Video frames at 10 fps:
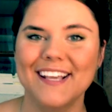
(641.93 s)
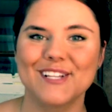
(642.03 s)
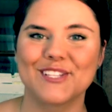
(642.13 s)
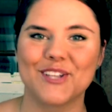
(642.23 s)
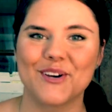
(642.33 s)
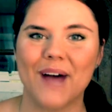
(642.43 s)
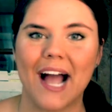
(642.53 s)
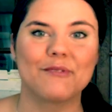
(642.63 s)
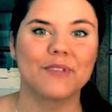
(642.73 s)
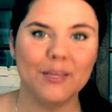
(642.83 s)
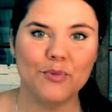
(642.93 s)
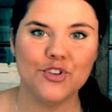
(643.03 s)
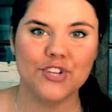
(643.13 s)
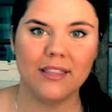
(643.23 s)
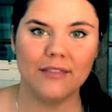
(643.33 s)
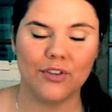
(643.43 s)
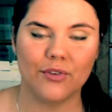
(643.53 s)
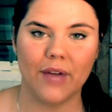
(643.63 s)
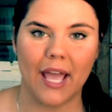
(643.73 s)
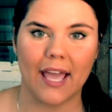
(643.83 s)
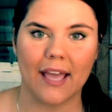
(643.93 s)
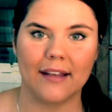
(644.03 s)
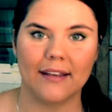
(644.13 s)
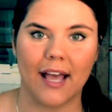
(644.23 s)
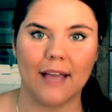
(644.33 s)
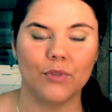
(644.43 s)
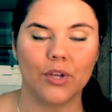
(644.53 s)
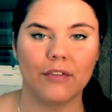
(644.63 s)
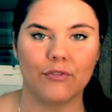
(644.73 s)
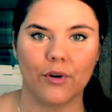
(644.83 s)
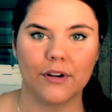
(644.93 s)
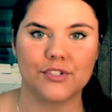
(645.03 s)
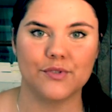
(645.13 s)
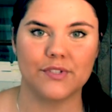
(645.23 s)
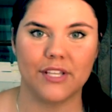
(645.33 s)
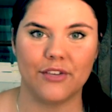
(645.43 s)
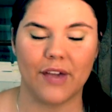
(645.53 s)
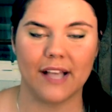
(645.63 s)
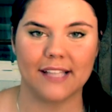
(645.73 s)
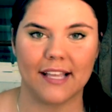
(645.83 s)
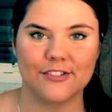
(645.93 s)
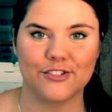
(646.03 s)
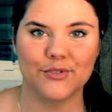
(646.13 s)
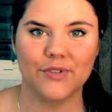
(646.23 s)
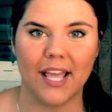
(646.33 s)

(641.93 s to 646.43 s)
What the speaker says: So I really appreciate the view, and I'm looking forward to seeing you guys again soon.